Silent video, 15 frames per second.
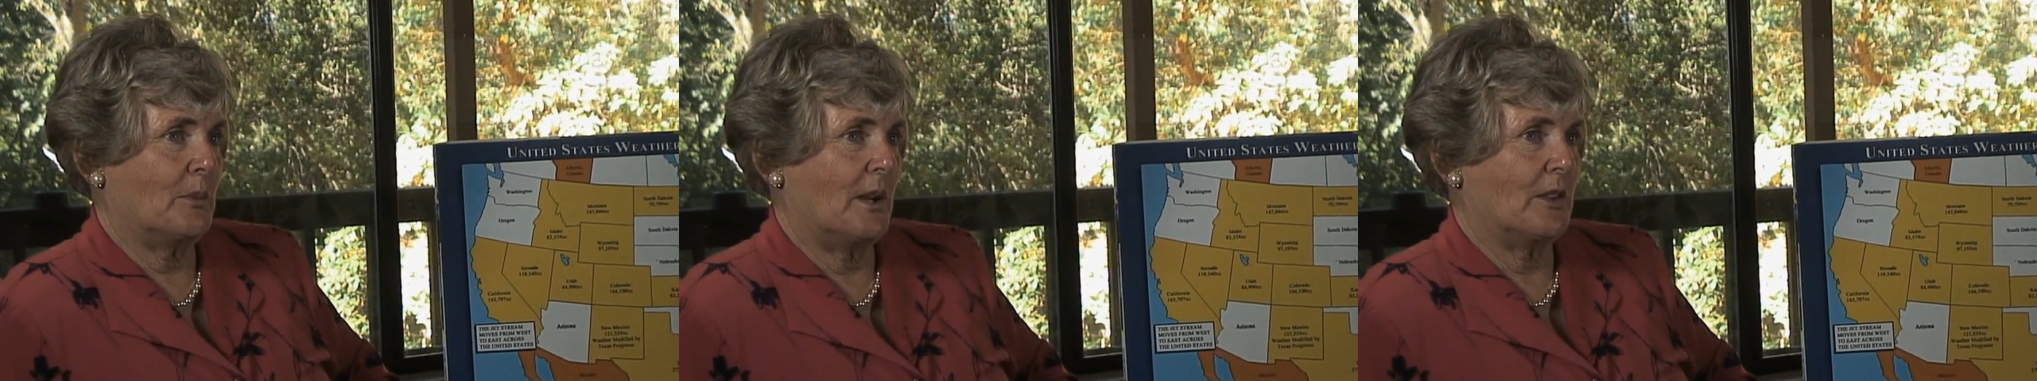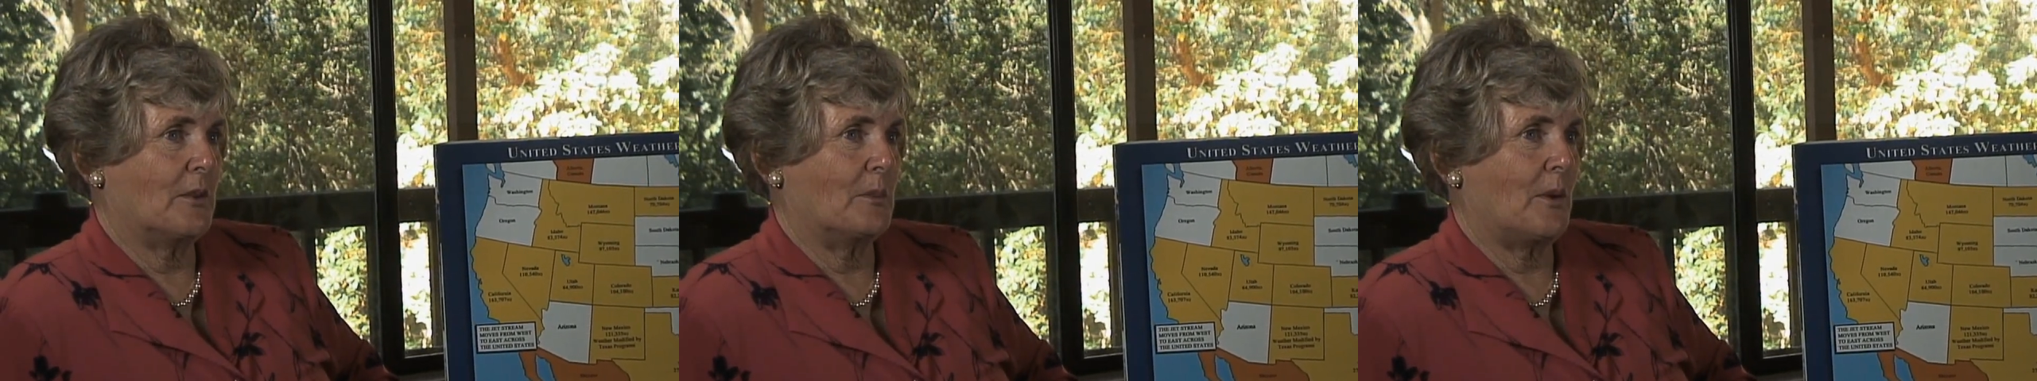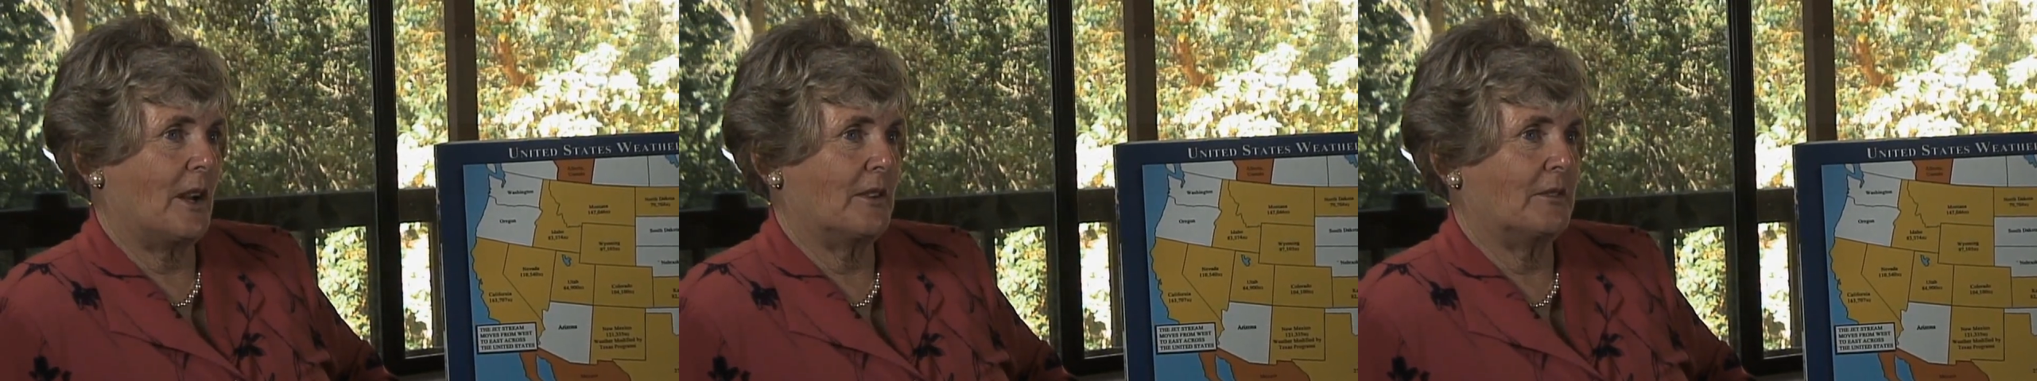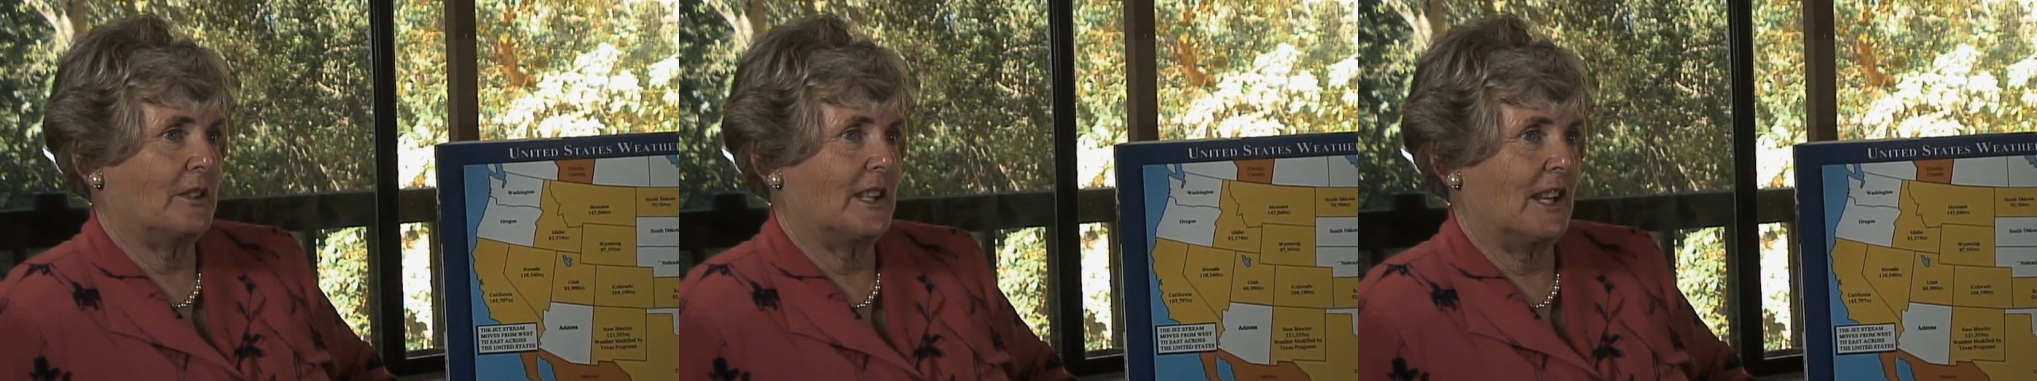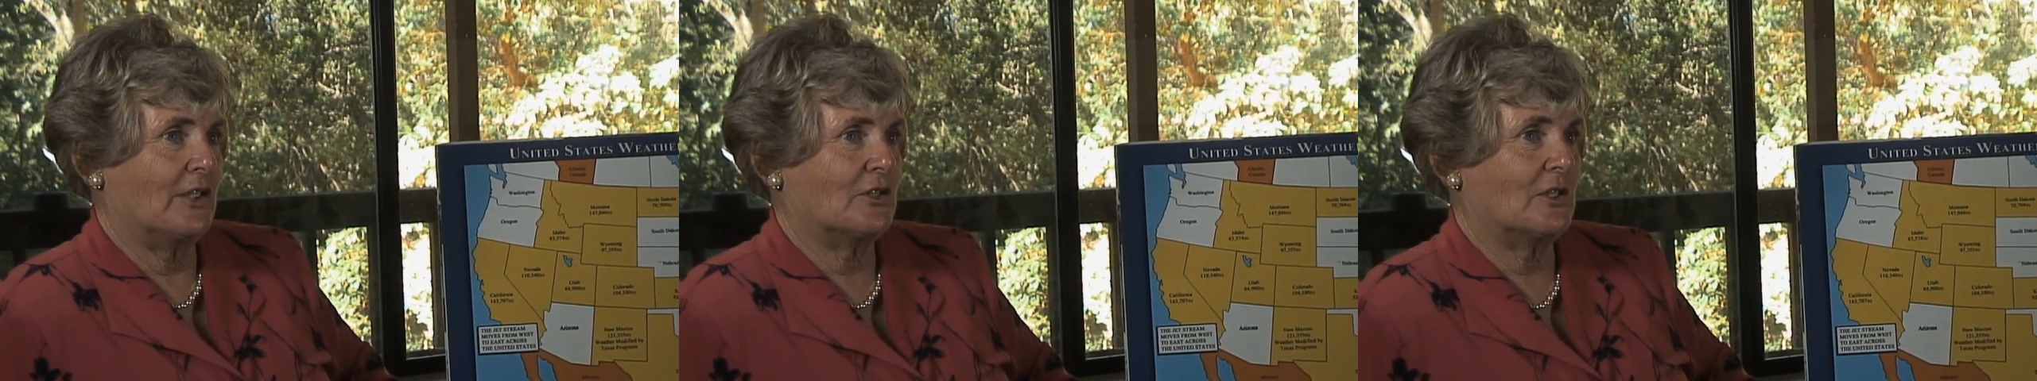the weather
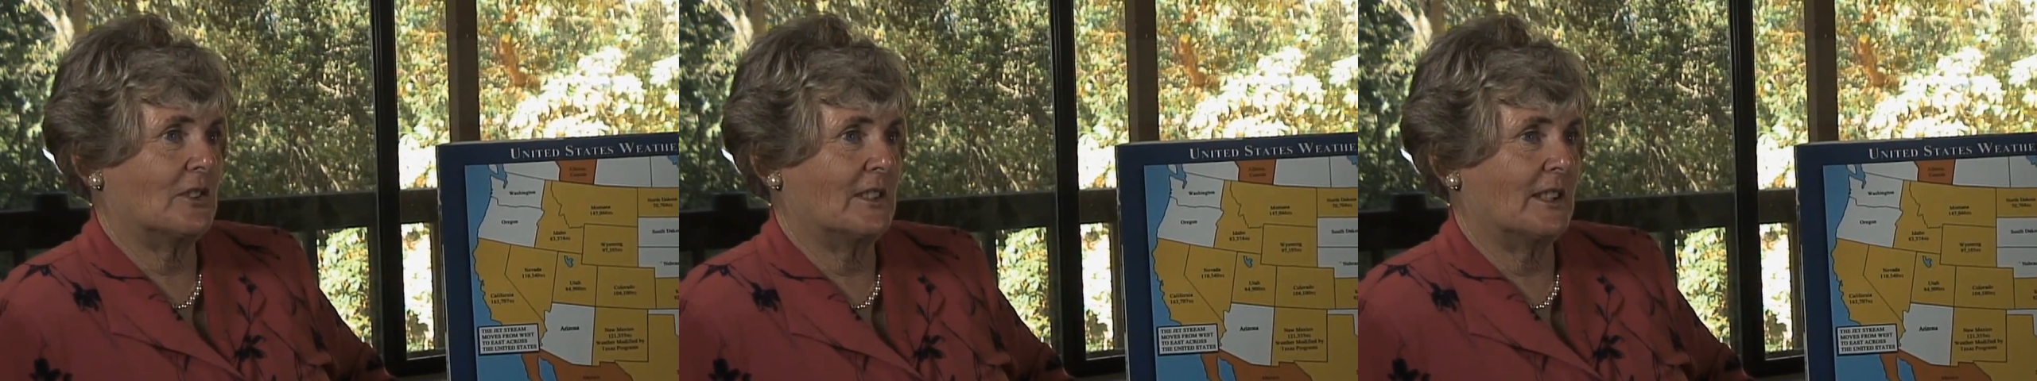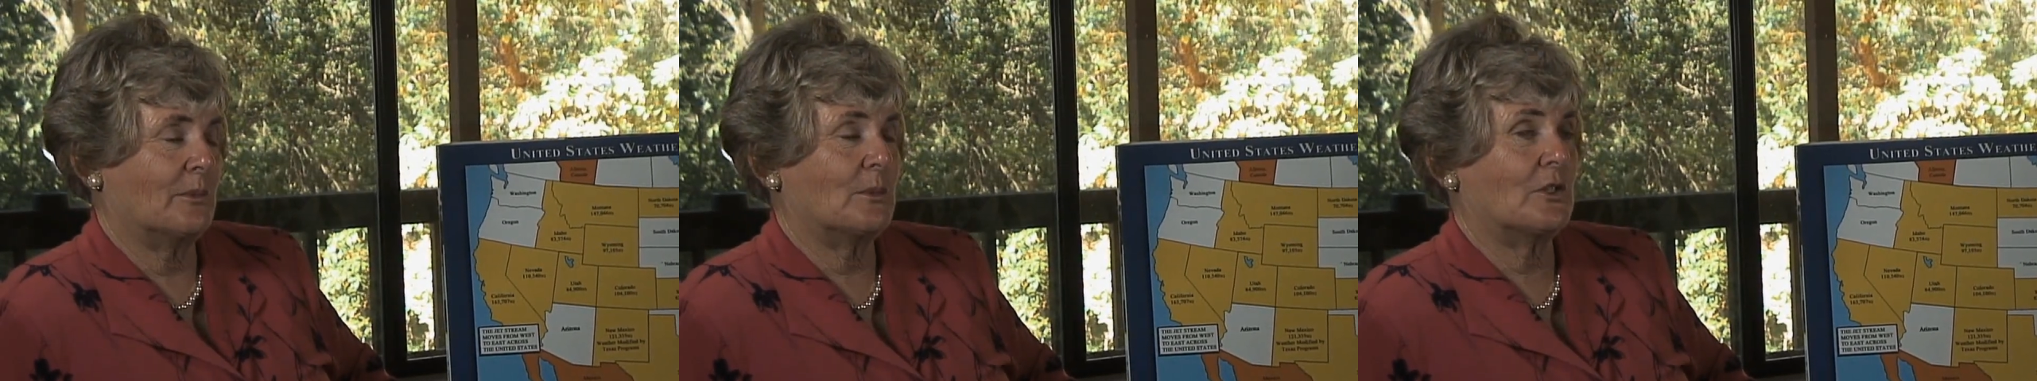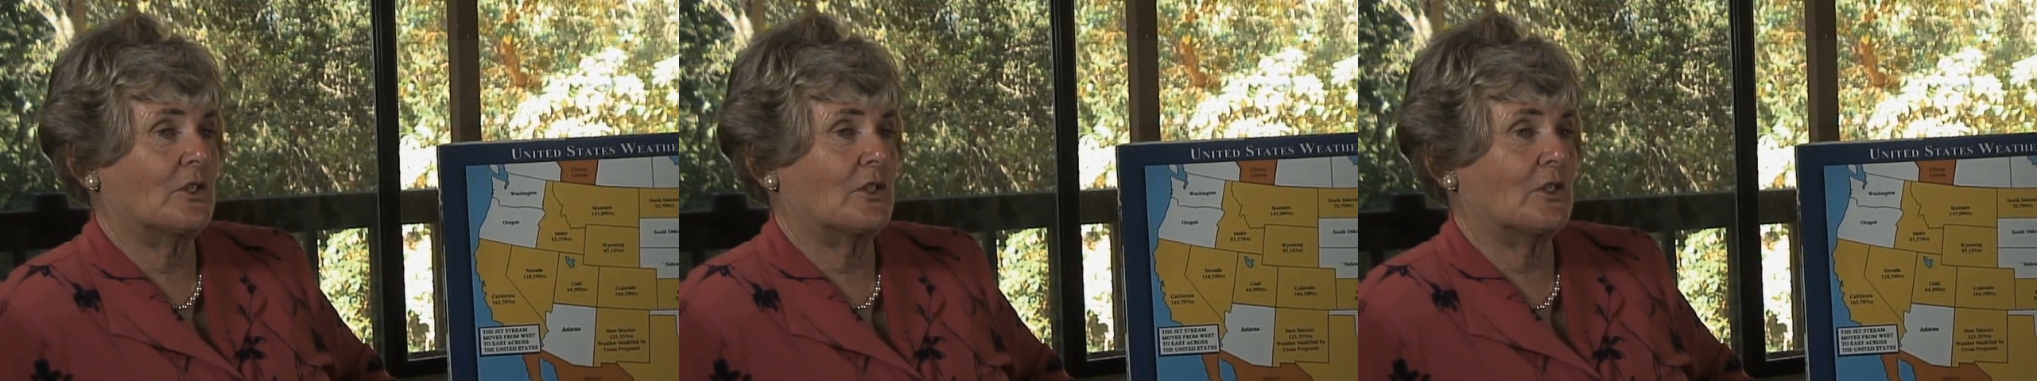modification that